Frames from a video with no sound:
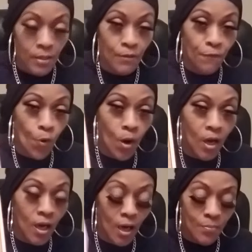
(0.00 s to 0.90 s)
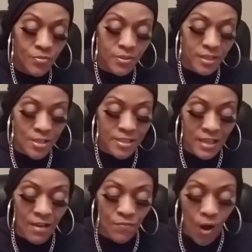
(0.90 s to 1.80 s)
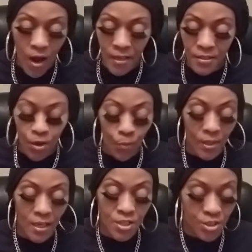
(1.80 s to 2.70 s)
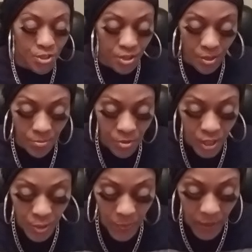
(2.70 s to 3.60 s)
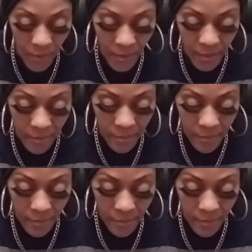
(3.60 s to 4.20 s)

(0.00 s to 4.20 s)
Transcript: The Four of Cups, they're safeguarding their relationship. Just period.